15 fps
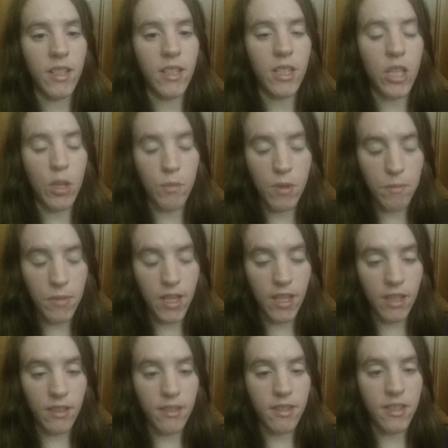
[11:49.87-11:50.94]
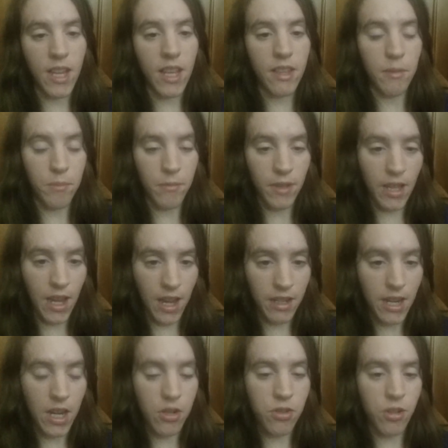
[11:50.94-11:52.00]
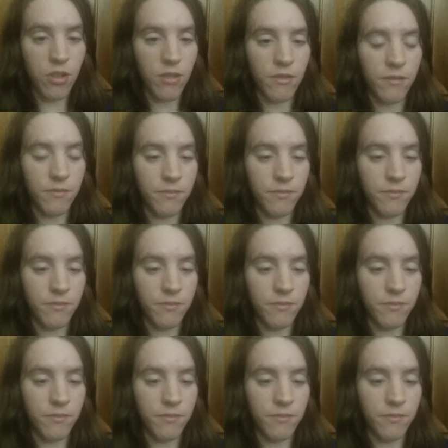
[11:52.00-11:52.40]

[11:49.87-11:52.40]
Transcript: human beings, and, and nature.